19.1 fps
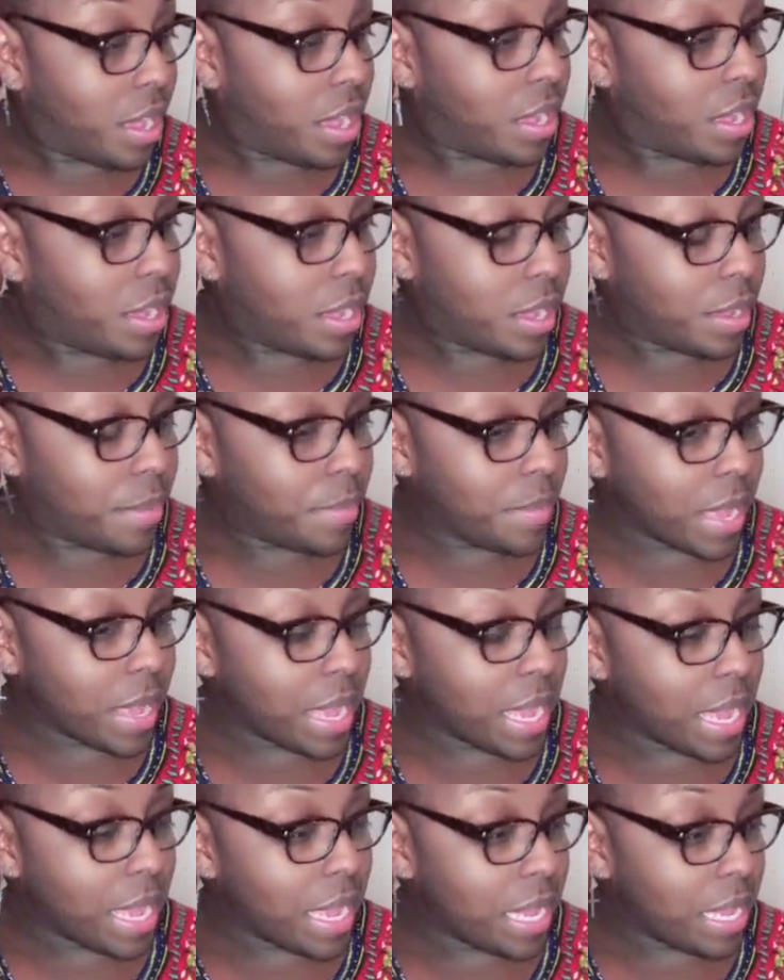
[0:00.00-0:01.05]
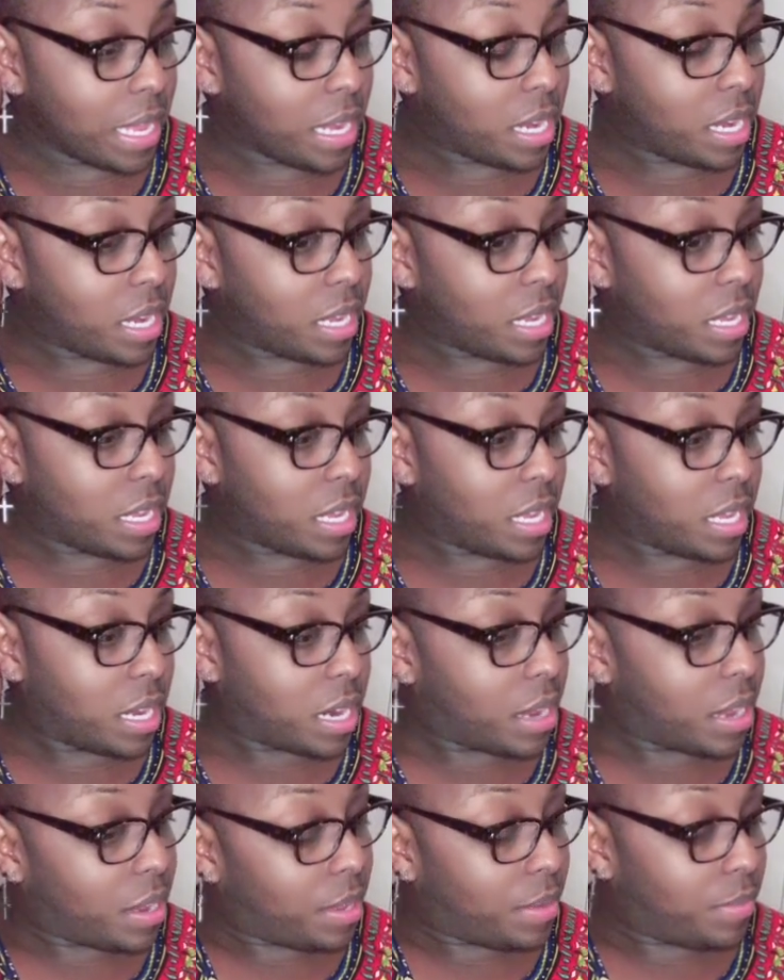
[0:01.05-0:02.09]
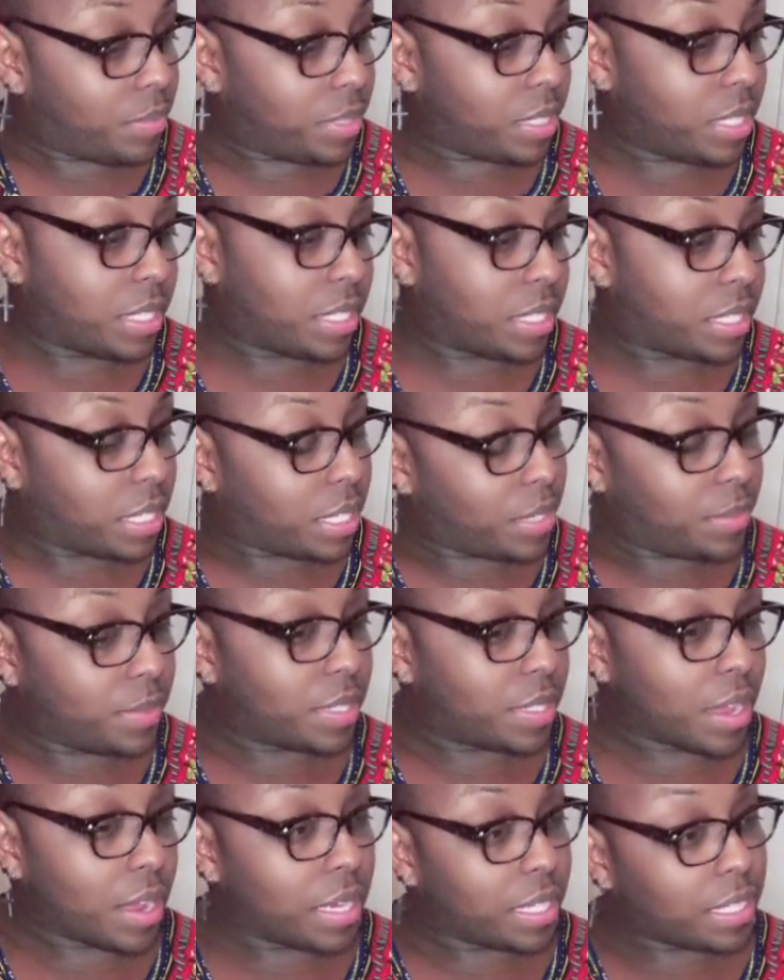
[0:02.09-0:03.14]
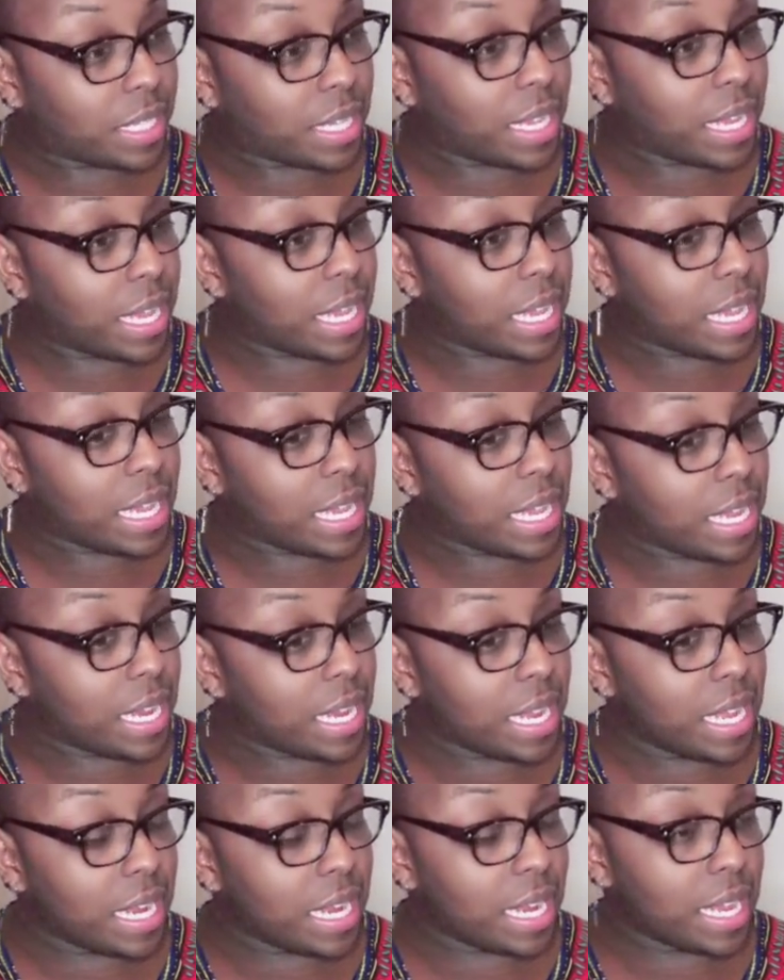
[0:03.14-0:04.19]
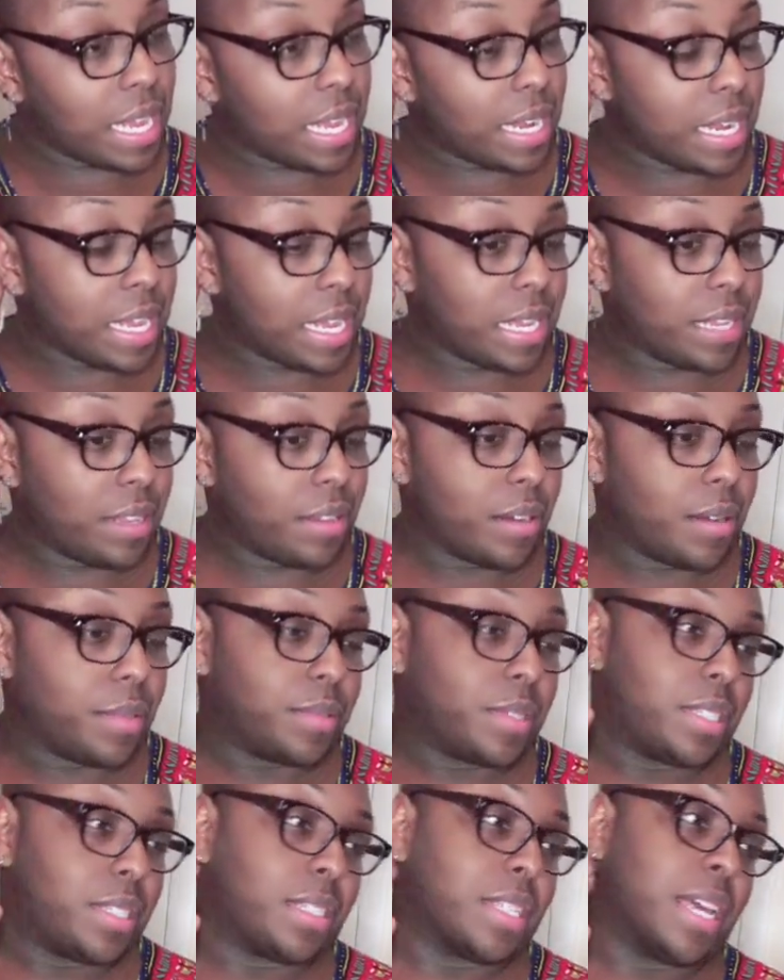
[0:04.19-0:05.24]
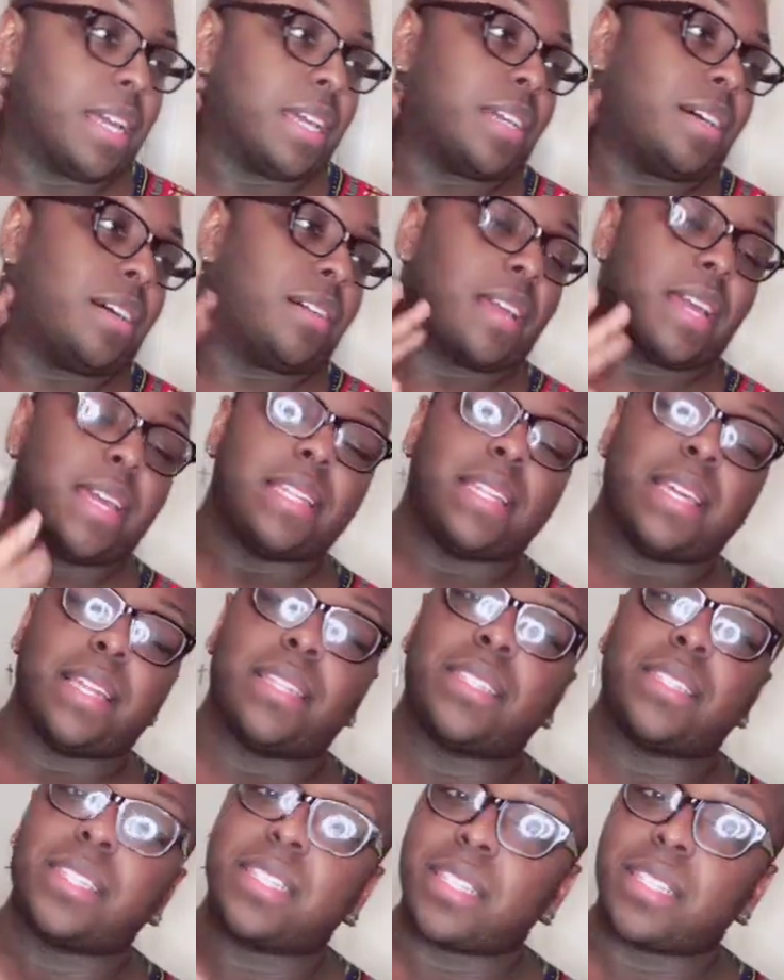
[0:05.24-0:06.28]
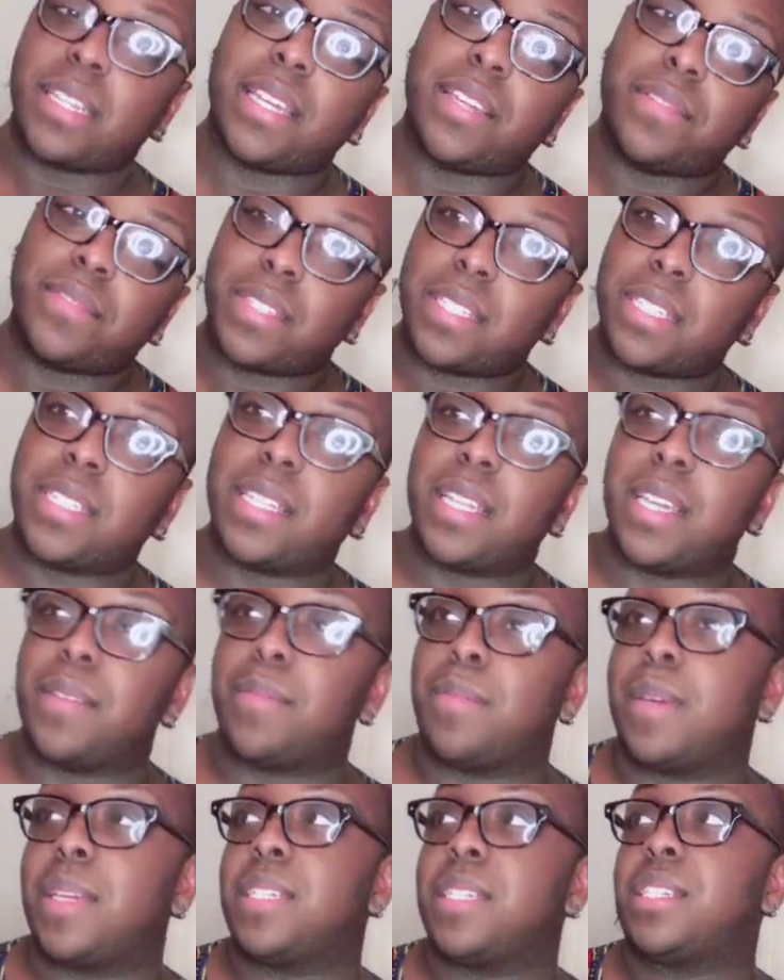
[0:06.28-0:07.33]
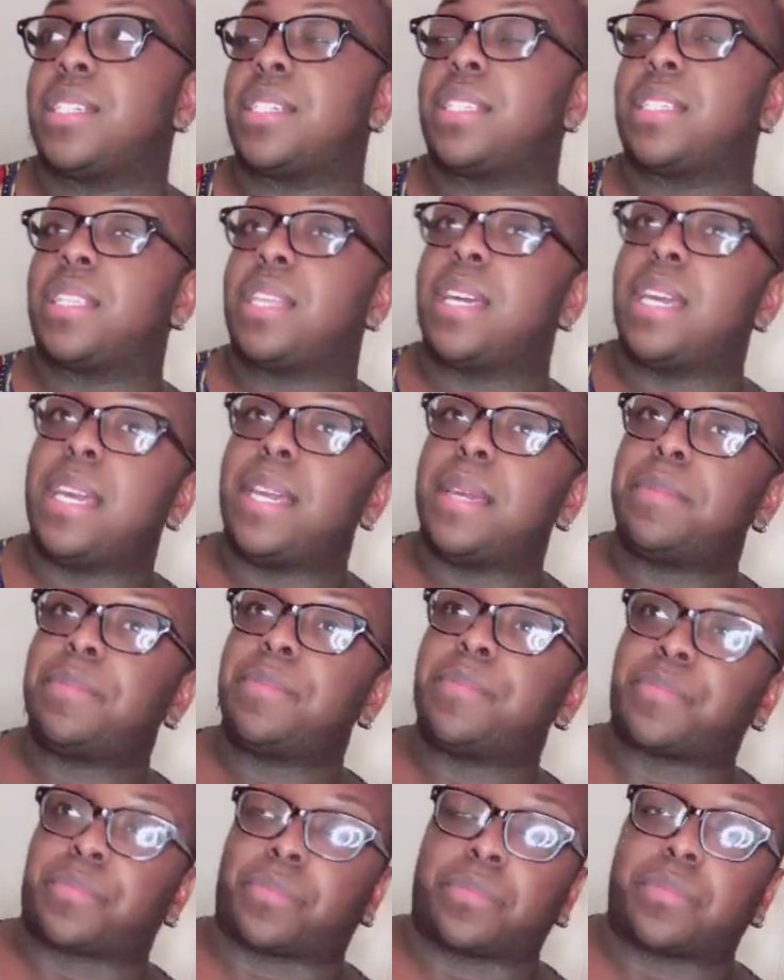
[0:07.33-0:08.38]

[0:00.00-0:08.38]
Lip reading: And, you know, it was starting to get heated. And Lauren was just like, okay, Dennis, just leave, please, just leave.